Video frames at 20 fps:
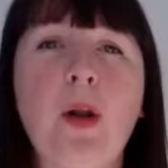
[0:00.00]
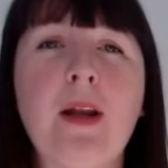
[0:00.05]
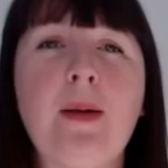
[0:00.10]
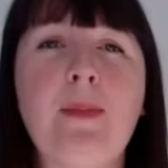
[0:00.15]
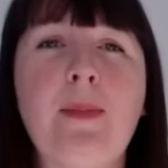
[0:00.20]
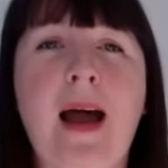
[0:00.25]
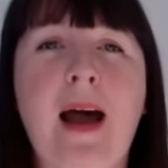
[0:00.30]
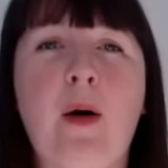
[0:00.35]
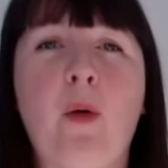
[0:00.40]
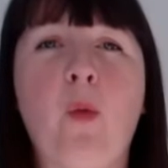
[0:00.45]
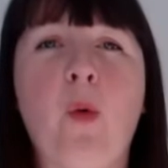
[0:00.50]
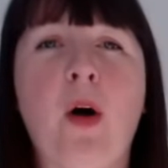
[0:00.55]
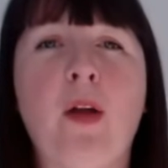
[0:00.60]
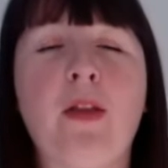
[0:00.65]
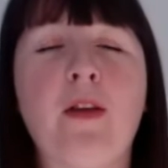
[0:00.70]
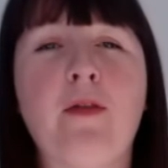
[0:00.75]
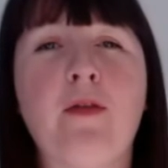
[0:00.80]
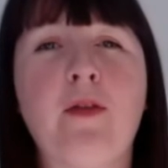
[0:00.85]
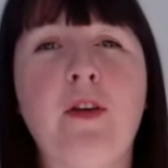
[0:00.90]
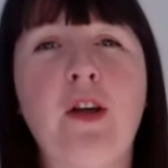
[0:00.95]
about what
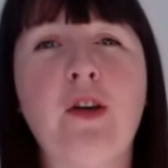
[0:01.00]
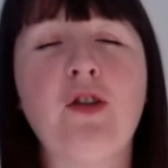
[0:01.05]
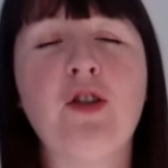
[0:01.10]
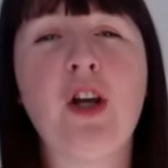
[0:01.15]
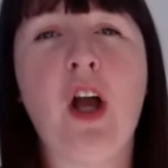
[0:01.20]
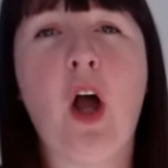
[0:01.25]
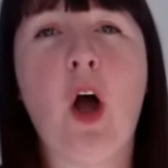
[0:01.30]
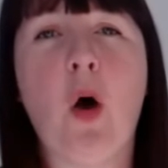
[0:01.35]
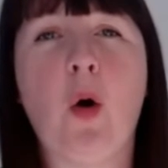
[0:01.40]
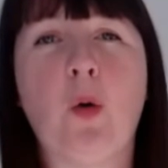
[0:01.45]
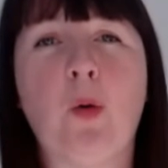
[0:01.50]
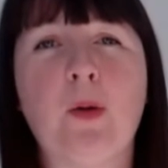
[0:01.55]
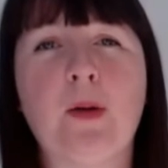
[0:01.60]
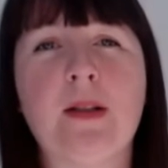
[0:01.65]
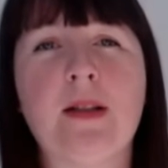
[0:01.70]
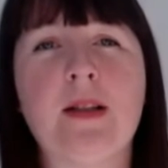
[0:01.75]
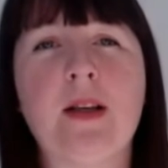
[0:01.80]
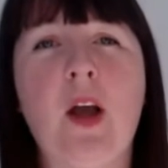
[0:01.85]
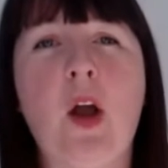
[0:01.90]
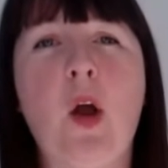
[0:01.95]
the future
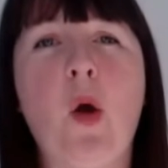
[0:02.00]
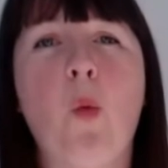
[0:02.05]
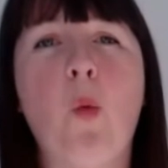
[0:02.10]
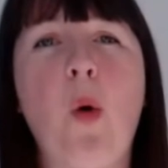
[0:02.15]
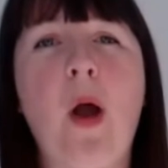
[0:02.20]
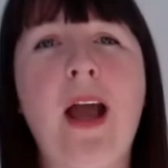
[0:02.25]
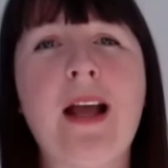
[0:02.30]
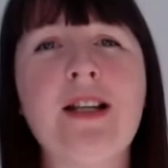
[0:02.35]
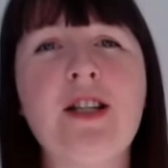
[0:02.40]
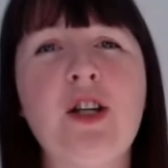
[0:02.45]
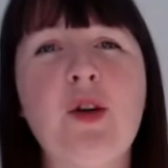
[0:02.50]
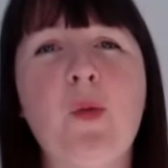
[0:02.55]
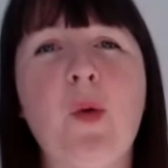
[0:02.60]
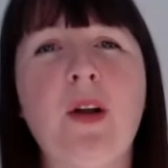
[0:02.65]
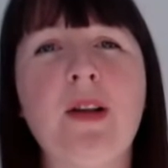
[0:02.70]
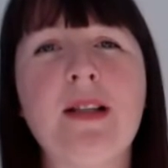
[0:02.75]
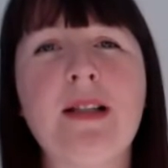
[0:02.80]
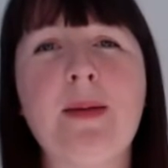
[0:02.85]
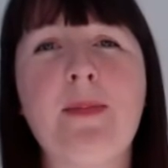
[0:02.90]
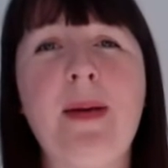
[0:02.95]
holds. Where do you
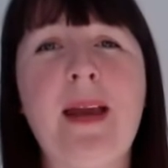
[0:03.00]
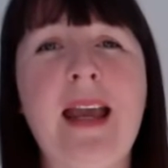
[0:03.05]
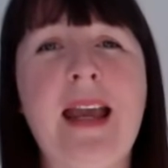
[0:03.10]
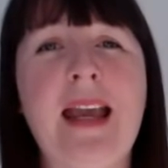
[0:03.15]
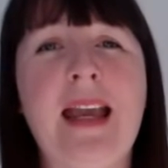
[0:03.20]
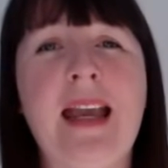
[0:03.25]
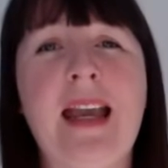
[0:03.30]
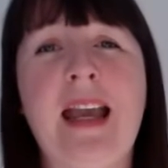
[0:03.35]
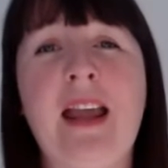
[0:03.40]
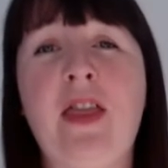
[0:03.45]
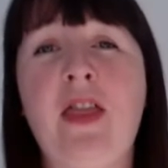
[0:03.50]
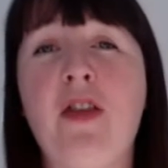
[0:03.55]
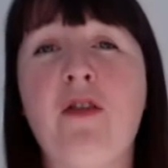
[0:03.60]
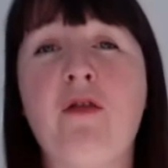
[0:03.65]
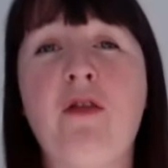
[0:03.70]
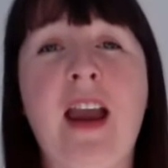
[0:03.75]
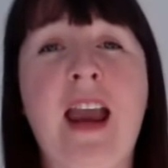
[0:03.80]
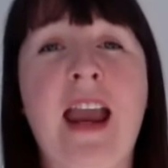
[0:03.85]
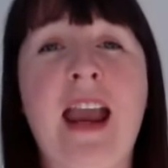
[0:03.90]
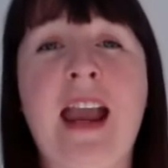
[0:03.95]
want to be in
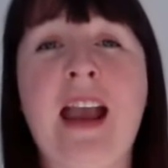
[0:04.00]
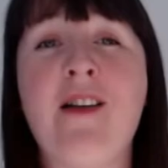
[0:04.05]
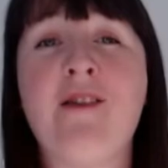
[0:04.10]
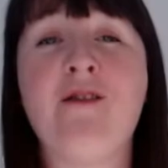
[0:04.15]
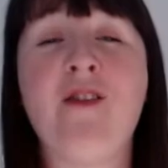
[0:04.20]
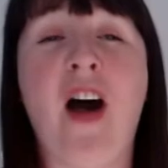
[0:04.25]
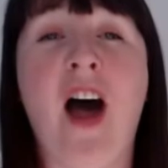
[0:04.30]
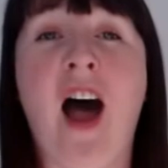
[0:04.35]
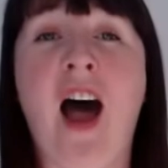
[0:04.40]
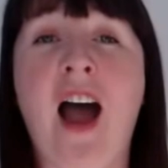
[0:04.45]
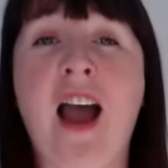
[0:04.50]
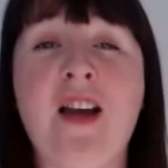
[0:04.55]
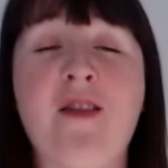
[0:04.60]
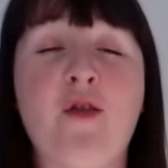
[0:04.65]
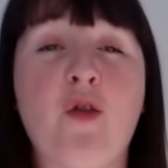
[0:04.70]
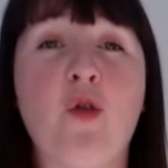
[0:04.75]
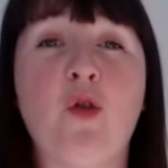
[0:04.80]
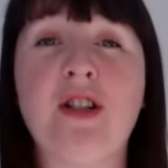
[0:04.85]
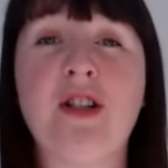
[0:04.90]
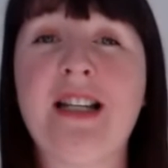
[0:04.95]
3, 5
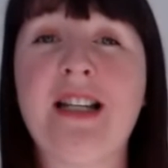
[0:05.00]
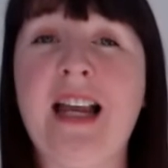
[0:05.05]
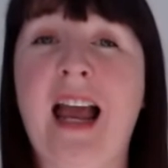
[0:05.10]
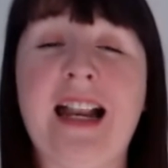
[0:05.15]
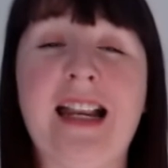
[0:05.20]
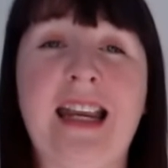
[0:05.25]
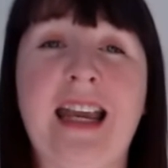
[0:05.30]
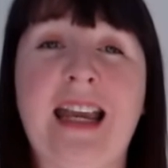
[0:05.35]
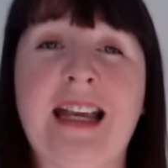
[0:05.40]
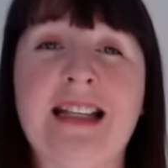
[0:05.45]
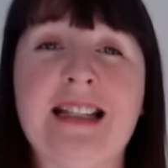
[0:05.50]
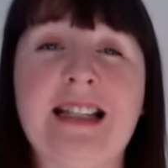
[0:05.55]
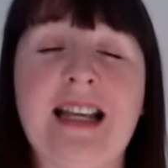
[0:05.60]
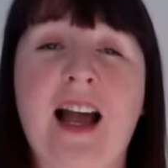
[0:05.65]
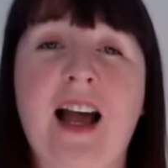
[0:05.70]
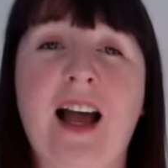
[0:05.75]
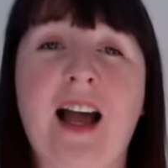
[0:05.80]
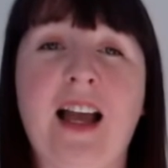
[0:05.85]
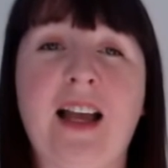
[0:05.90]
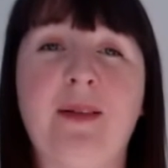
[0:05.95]
or 10 years'
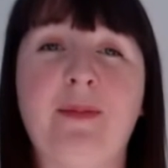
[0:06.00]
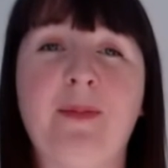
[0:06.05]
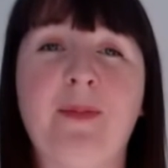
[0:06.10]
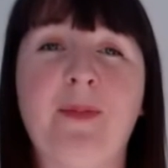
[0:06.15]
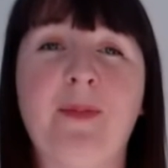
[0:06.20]
time?